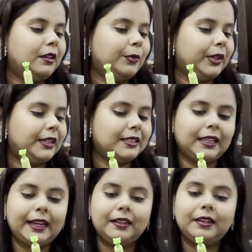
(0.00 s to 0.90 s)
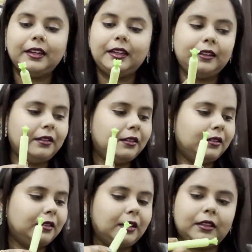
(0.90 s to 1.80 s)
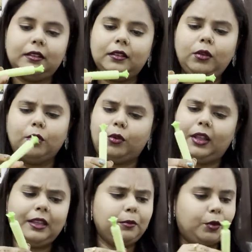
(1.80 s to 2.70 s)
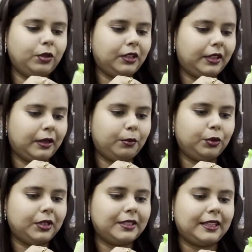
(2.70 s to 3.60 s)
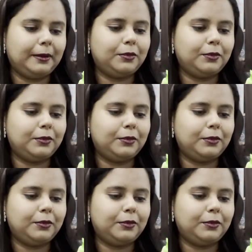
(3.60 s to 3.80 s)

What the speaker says: One is light green, no, I think both are same.